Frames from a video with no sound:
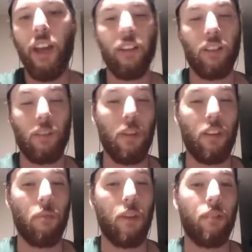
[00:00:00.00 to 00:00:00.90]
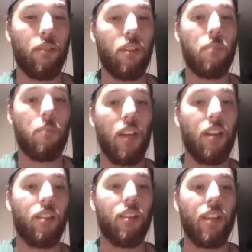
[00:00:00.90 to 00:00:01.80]
It doesn't
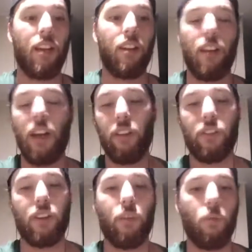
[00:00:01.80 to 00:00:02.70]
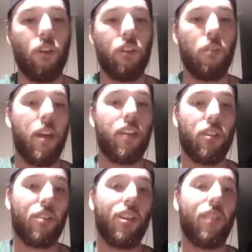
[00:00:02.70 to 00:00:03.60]
mean that on the other side of the world you'll make
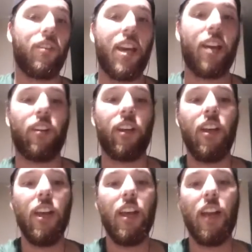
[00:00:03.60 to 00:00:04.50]
just as good of a daiquiri